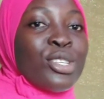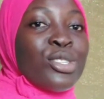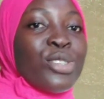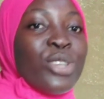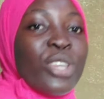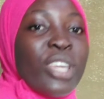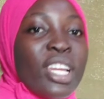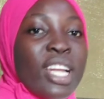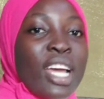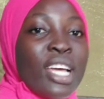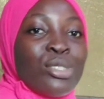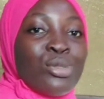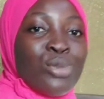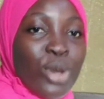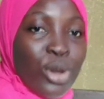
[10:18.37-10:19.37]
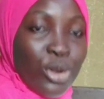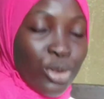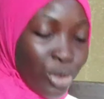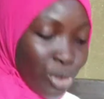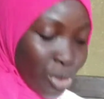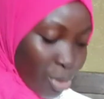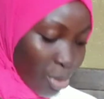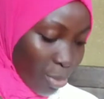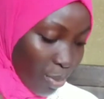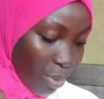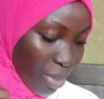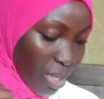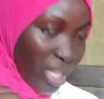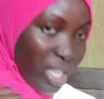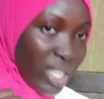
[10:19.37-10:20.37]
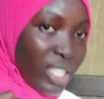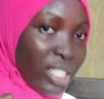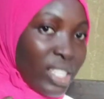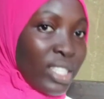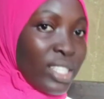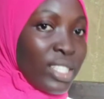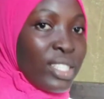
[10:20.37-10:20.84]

So you can as well use your pin